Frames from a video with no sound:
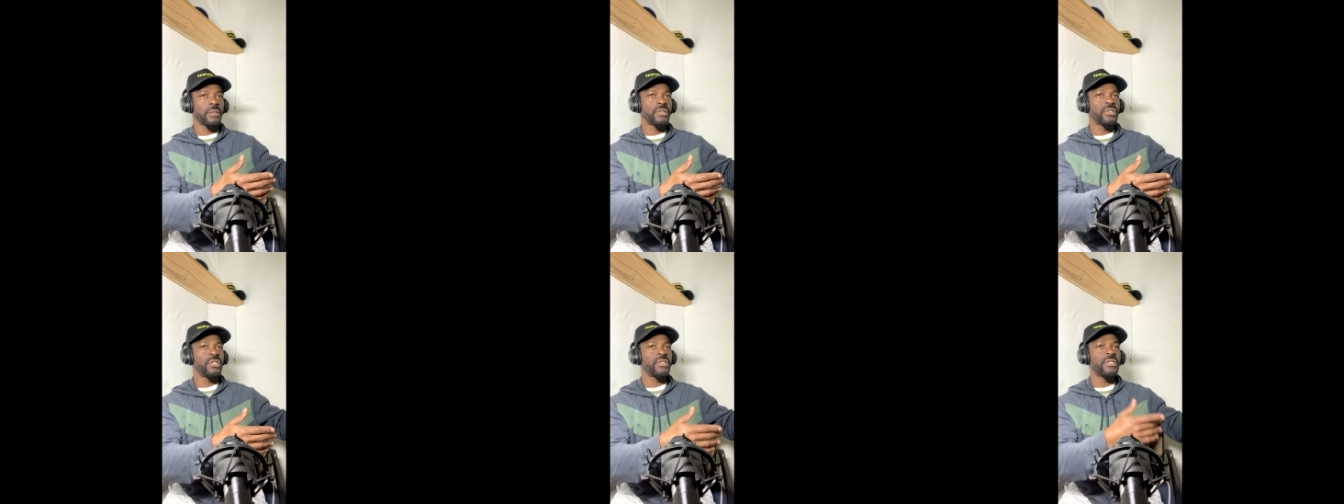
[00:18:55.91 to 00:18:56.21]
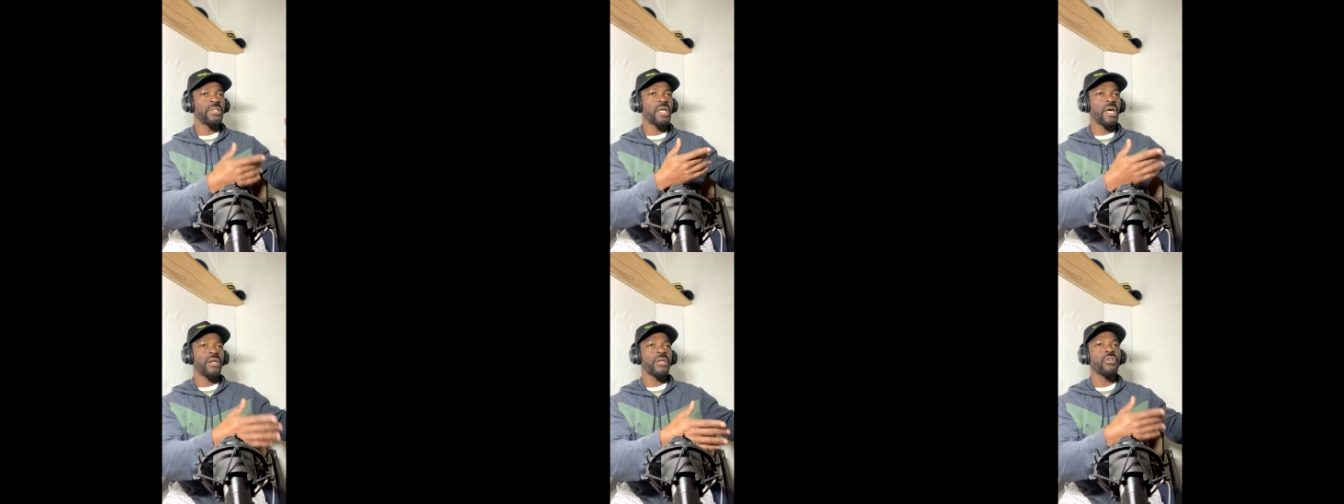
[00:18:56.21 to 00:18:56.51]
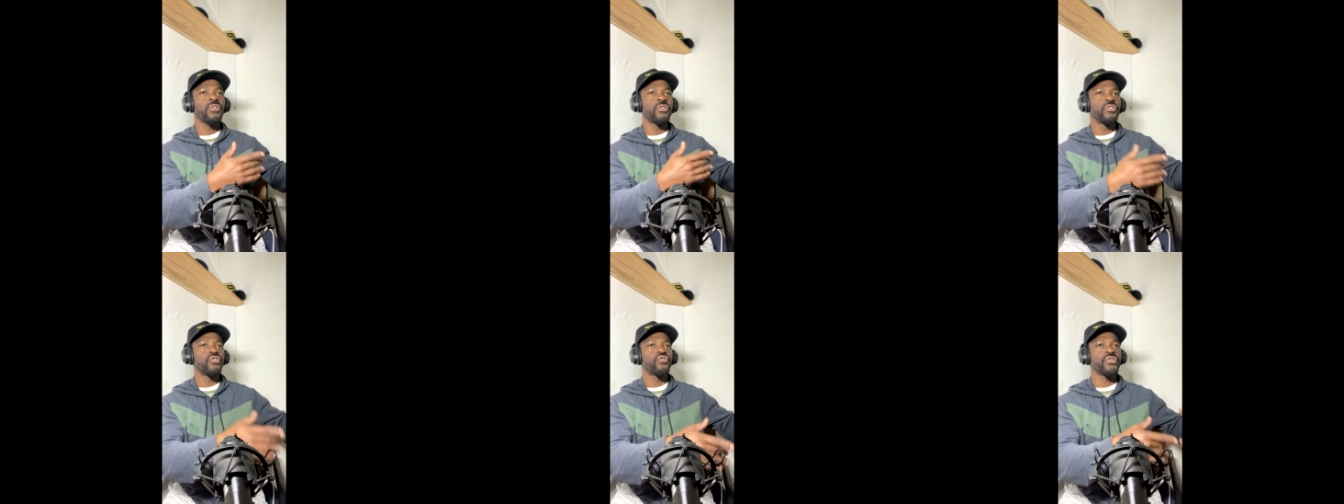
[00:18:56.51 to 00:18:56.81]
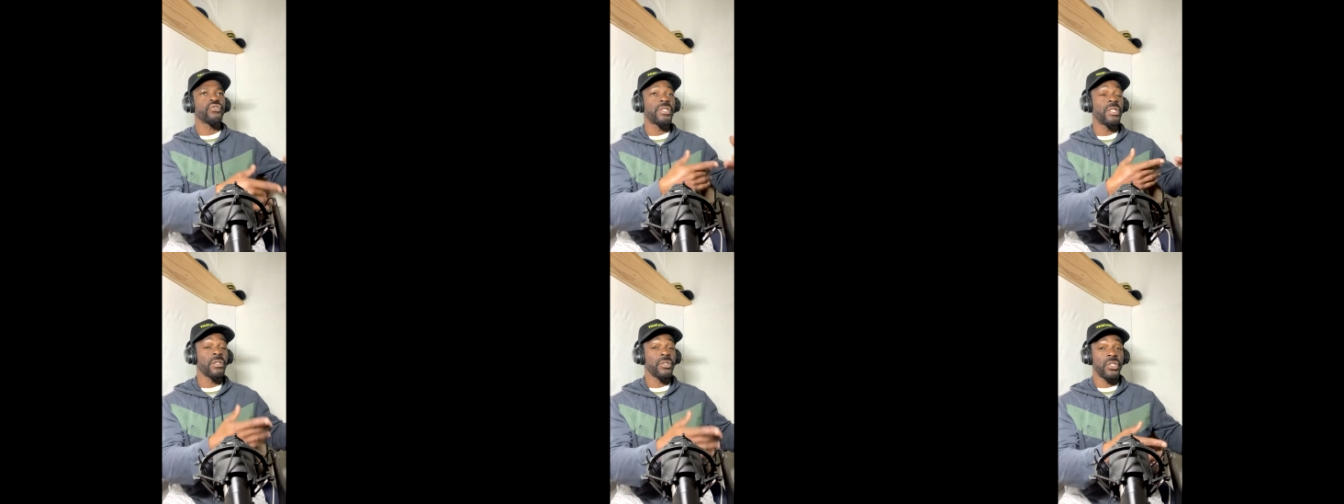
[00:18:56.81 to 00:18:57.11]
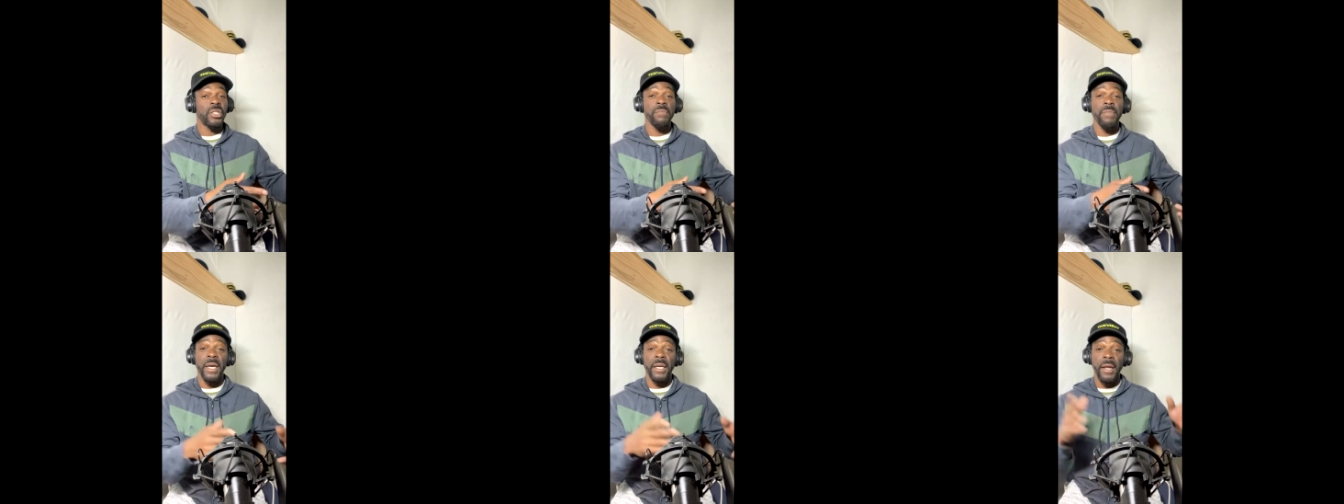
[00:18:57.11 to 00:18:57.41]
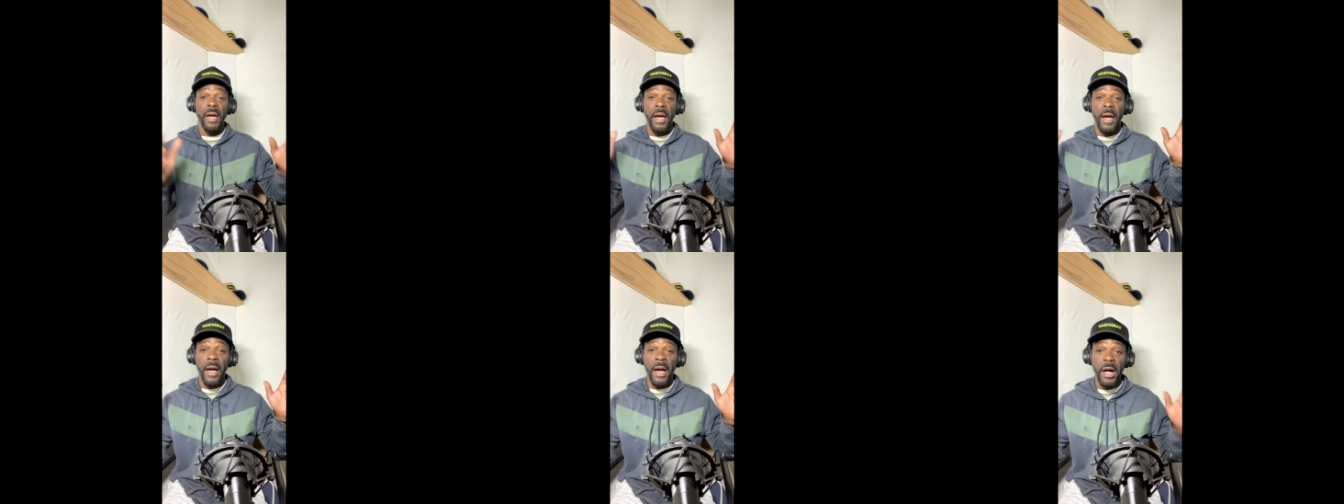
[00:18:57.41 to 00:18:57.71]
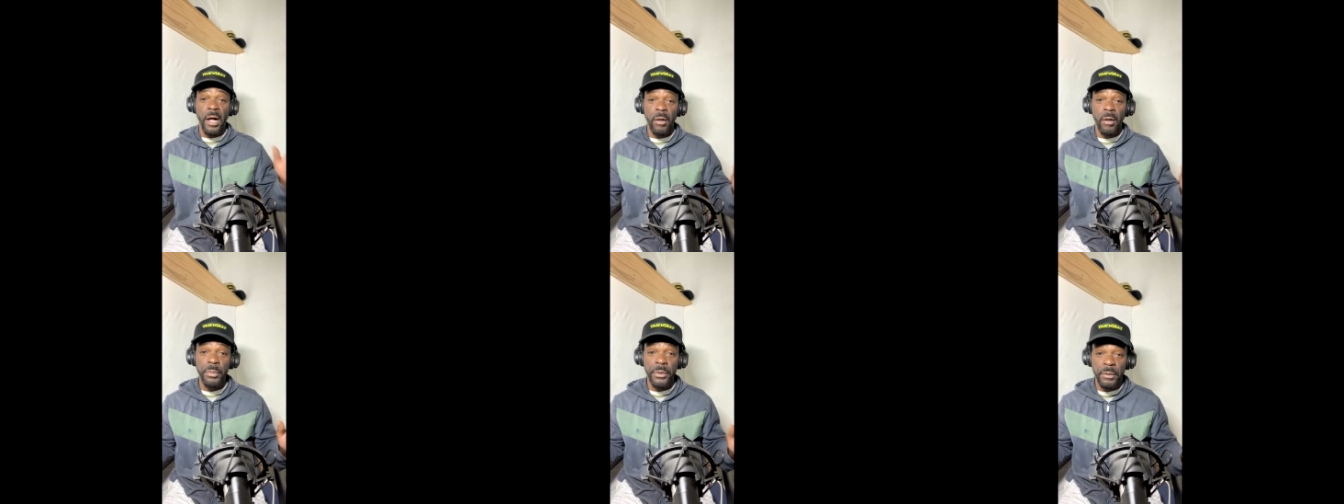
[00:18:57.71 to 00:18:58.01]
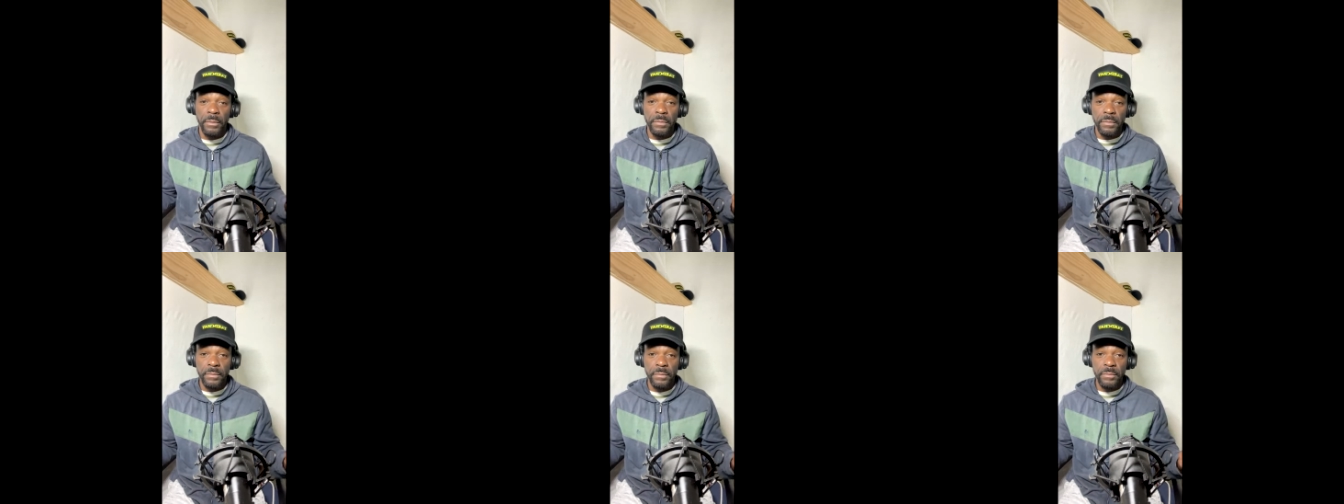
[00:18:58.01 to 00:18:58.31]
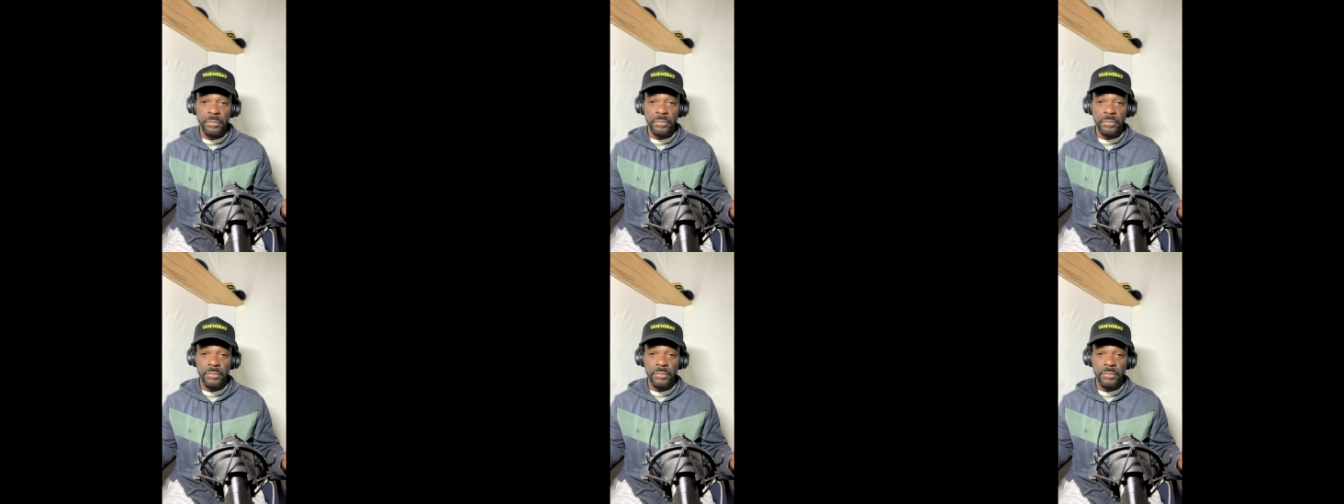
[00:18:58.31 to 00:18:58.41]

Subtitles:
She's not a country singer. She made an album,